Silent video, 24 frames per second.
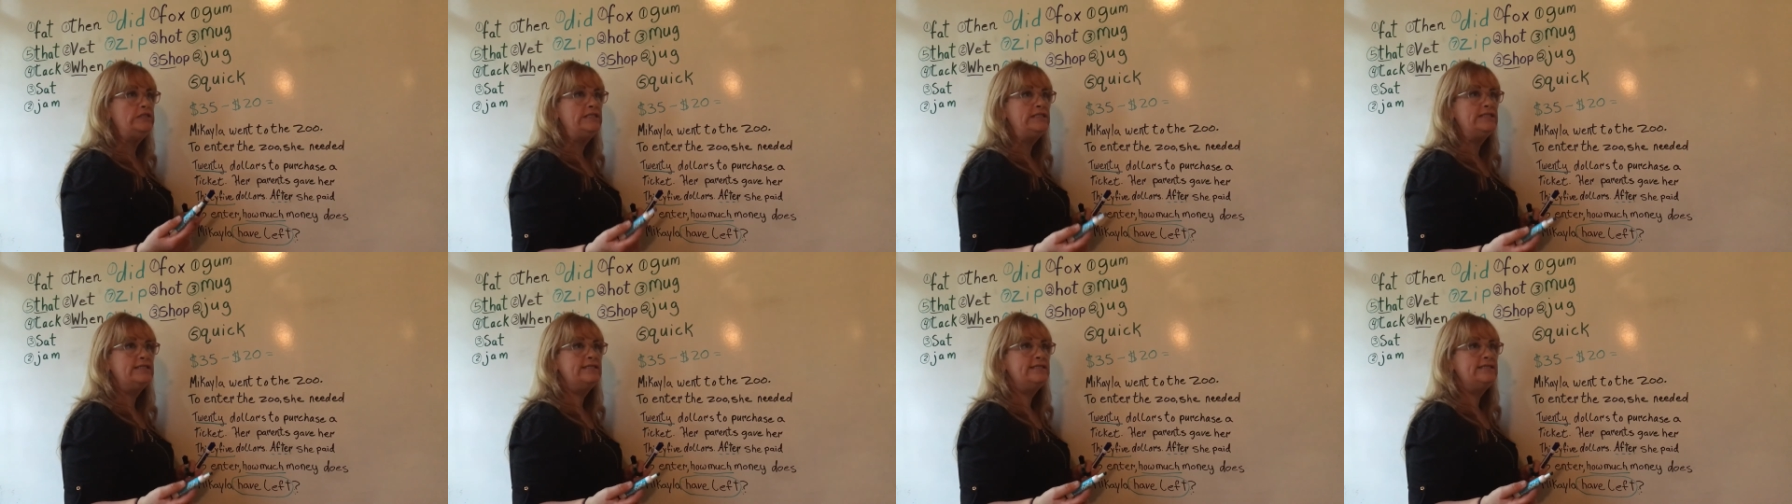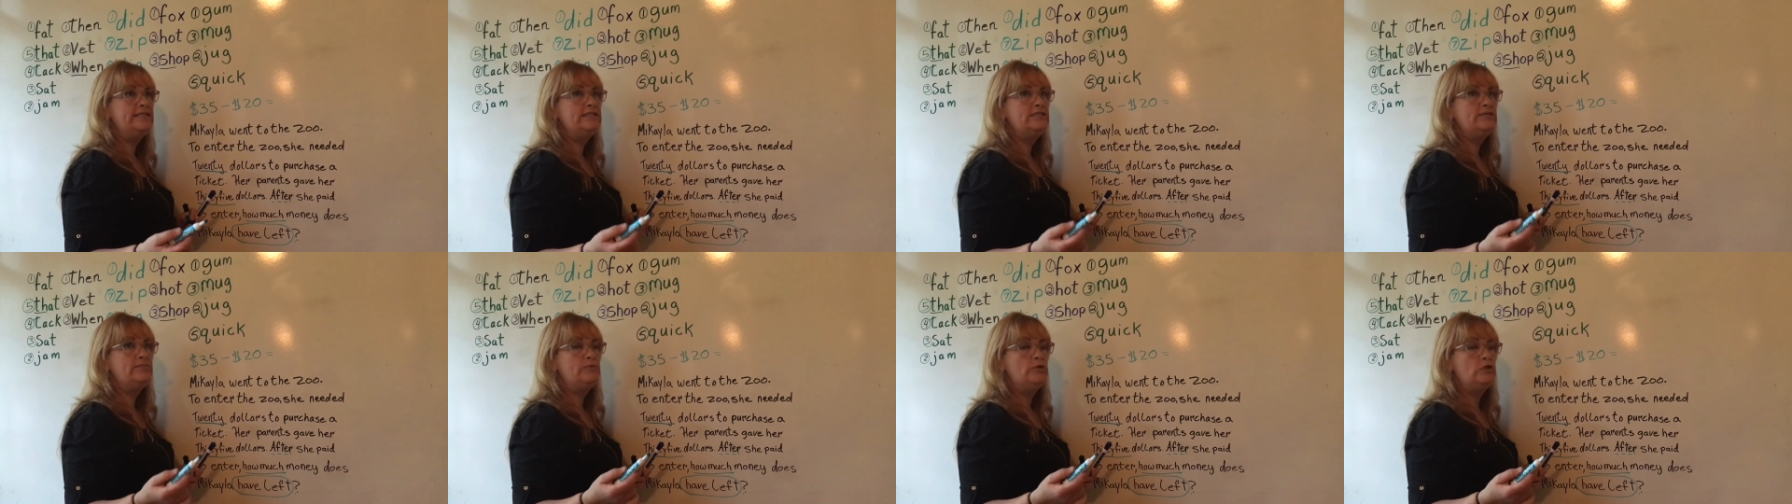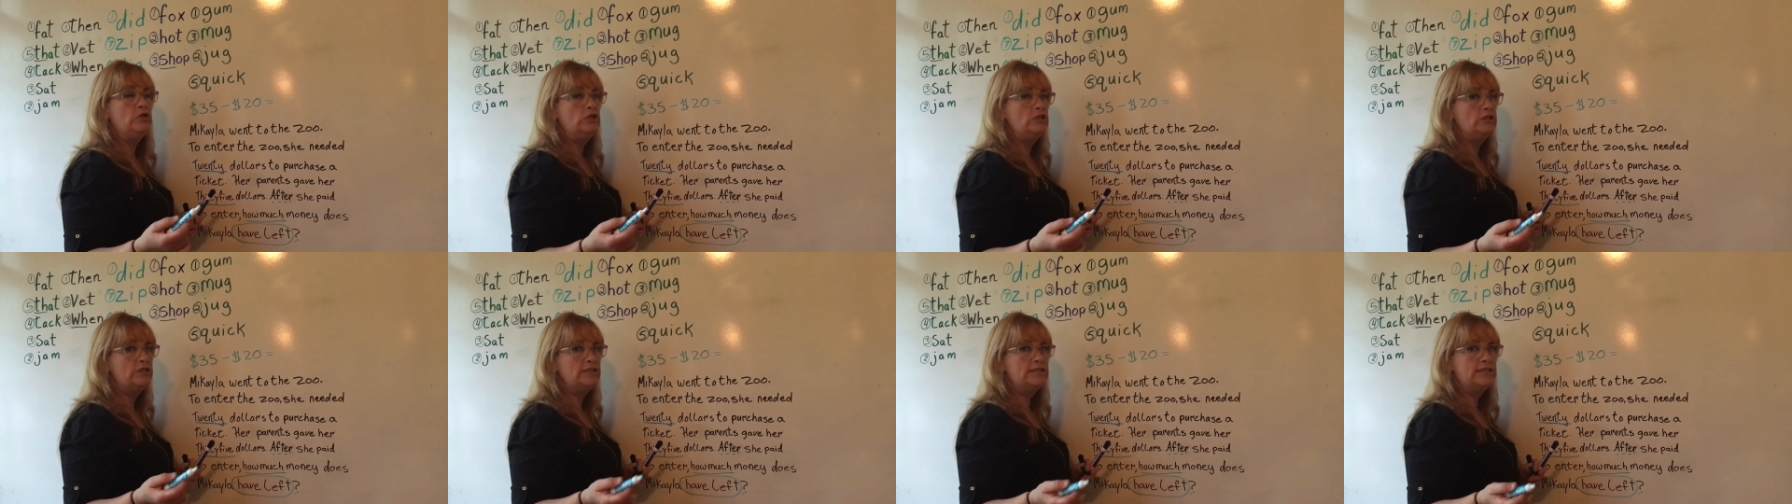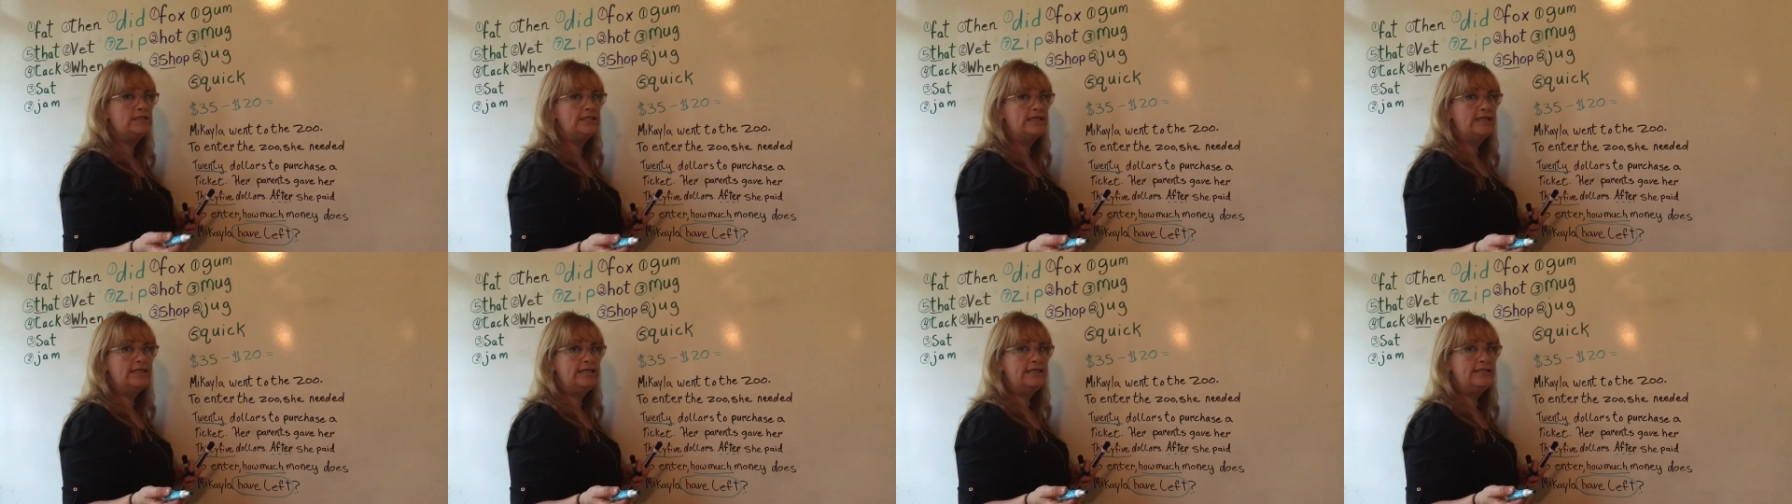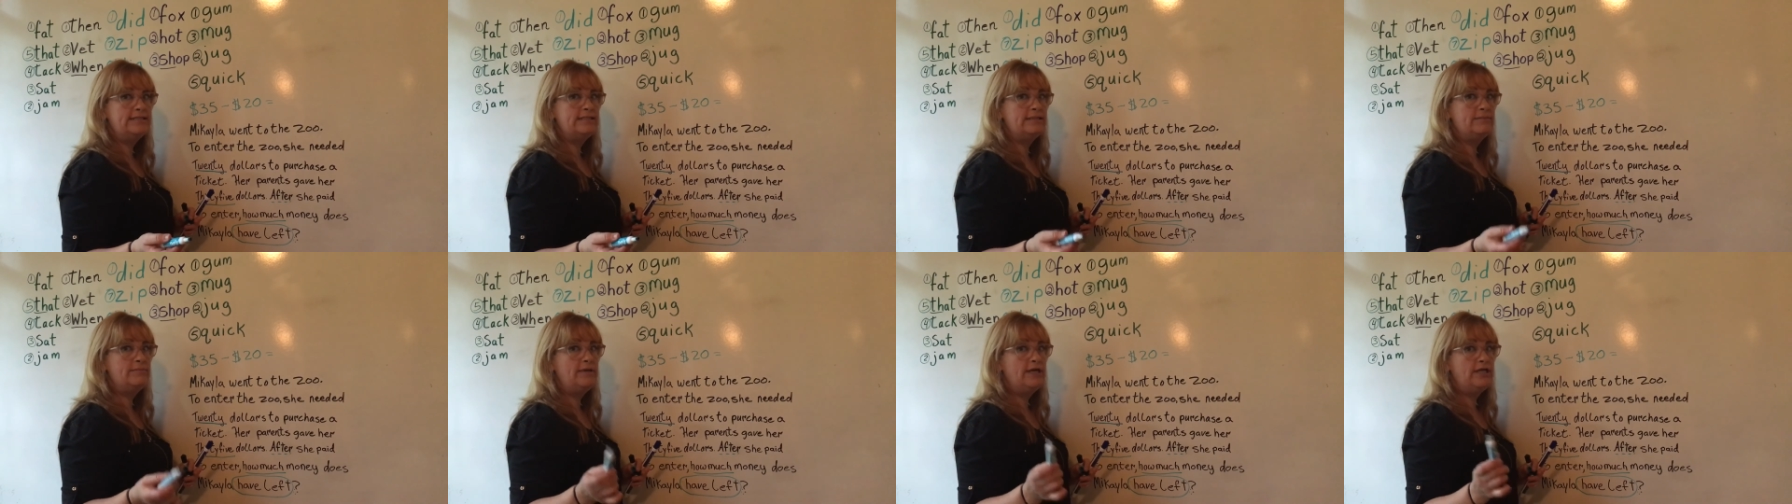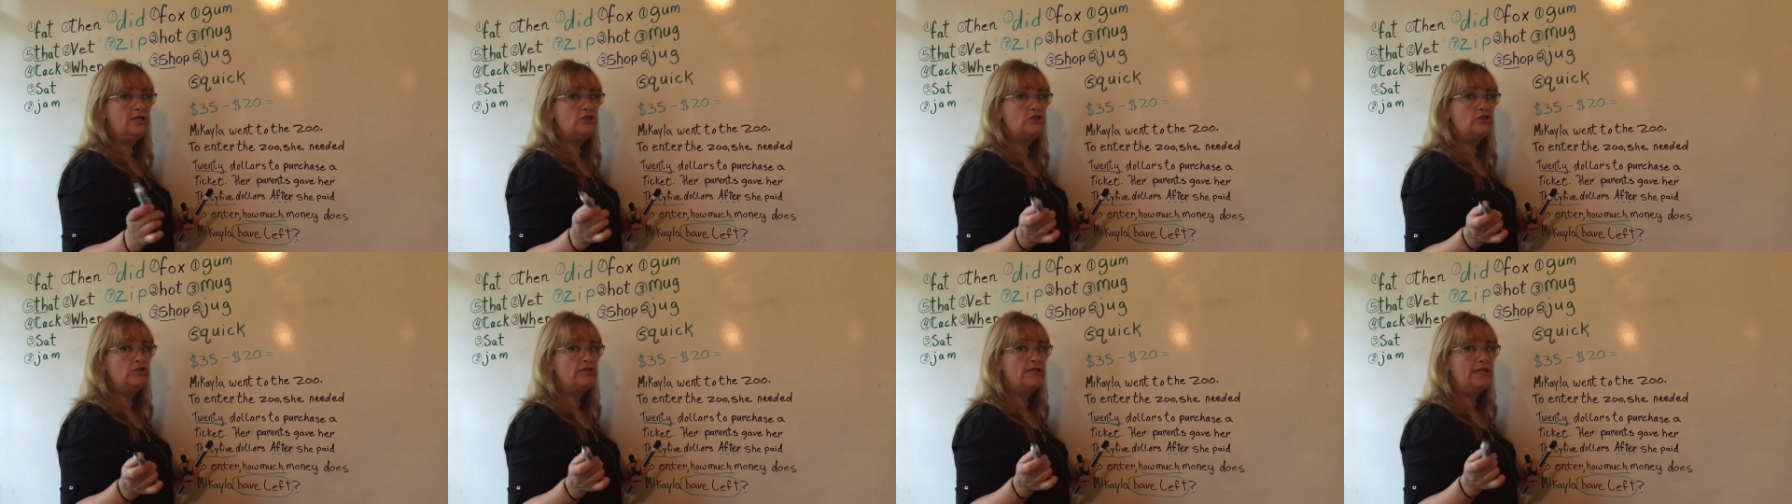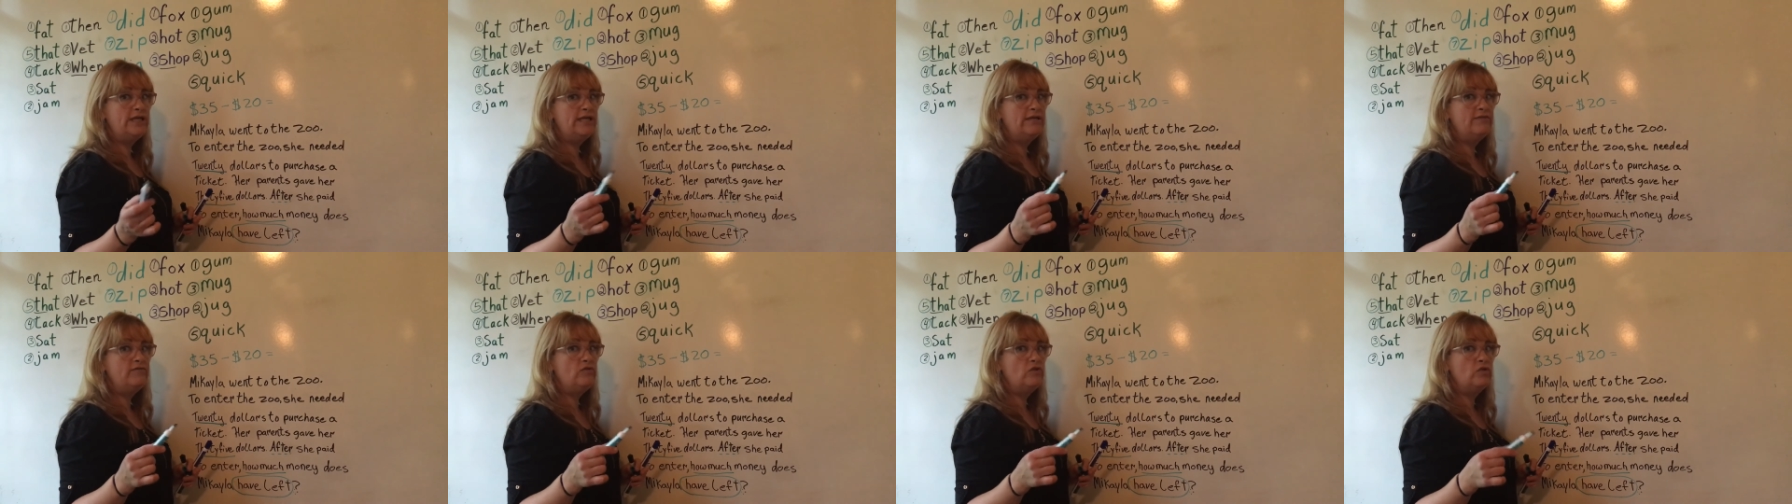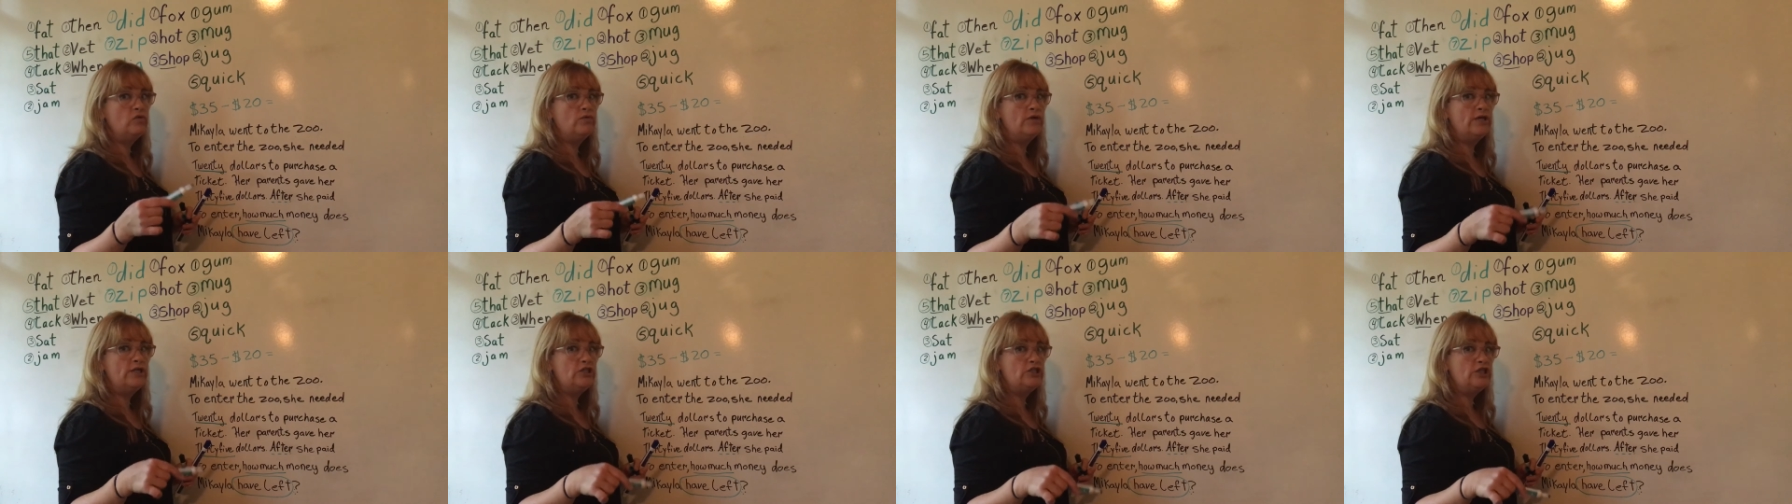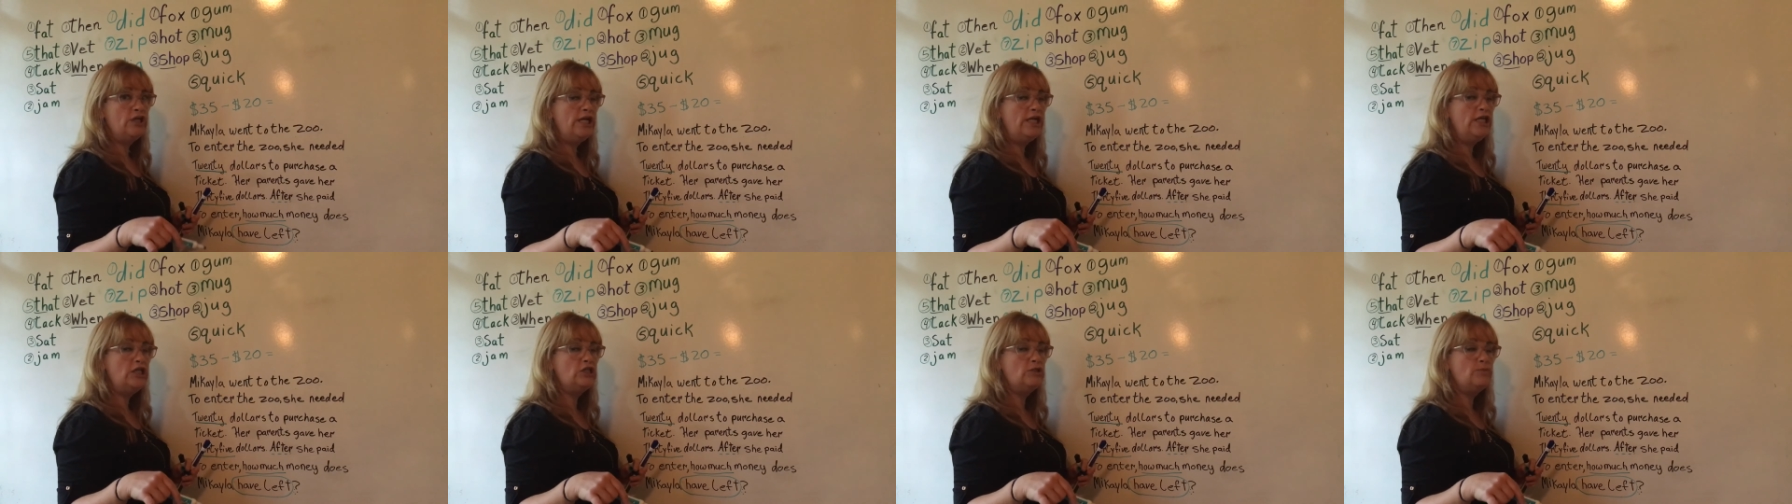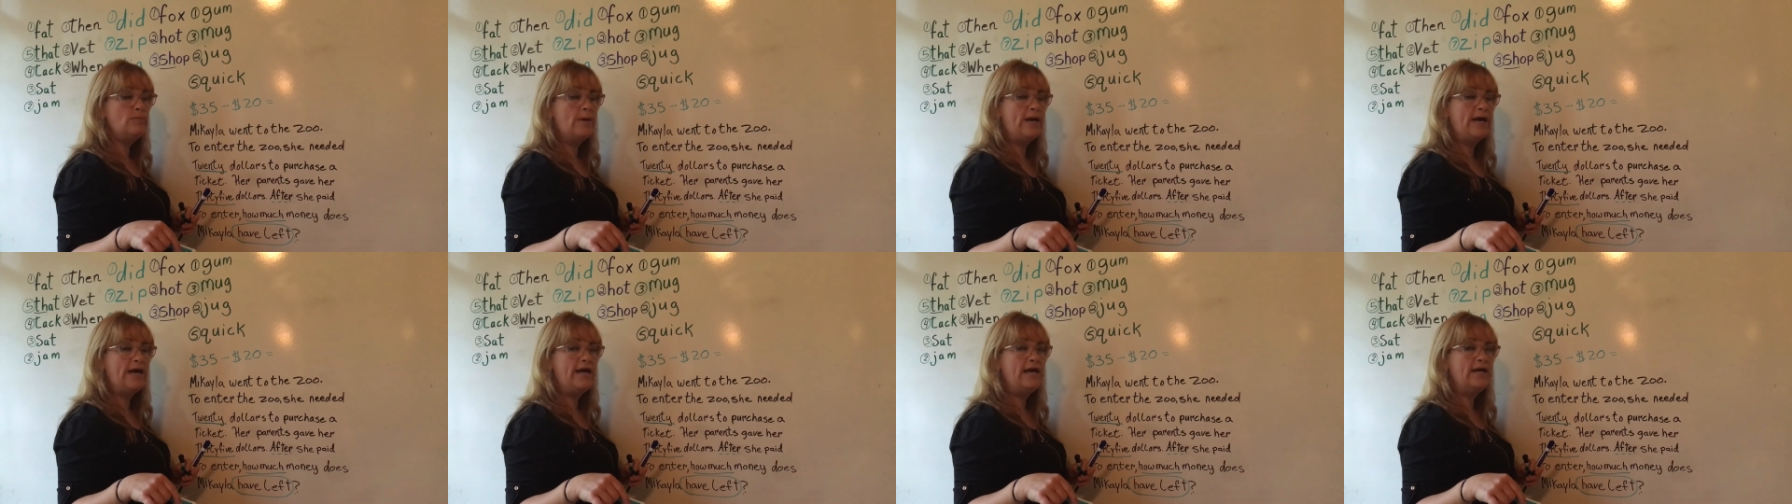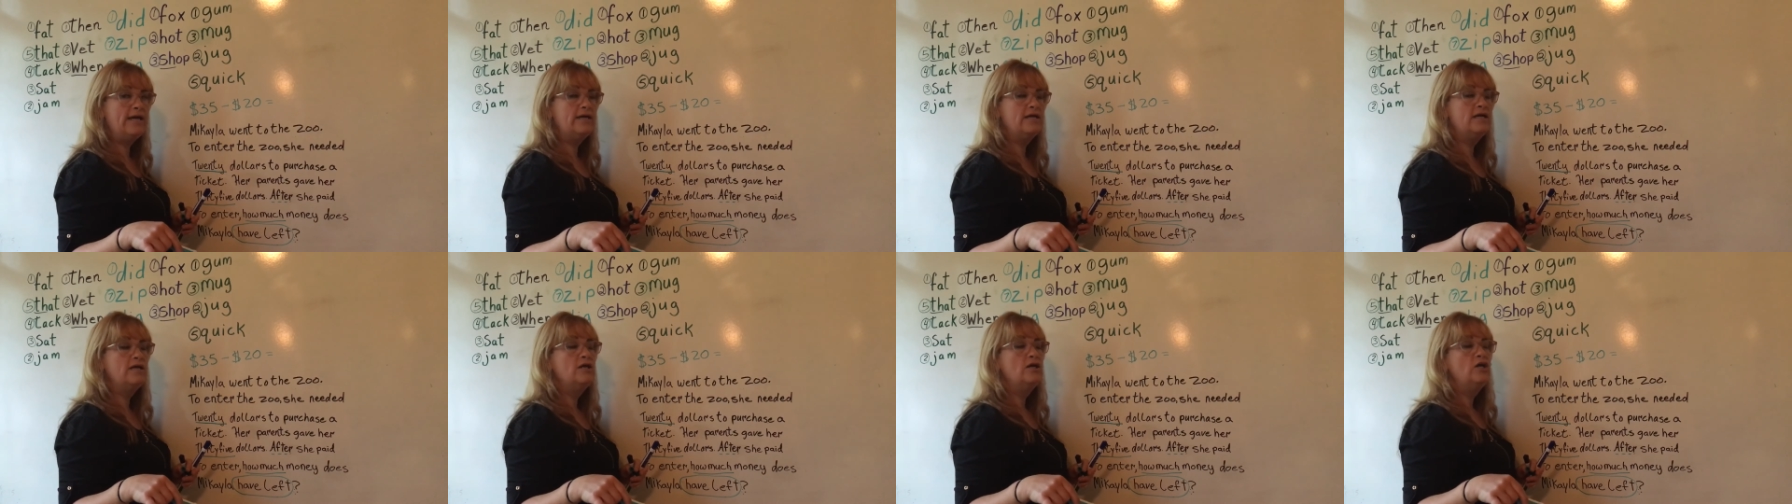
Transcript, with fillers: and things to purchase things and make sure they give you the right change back,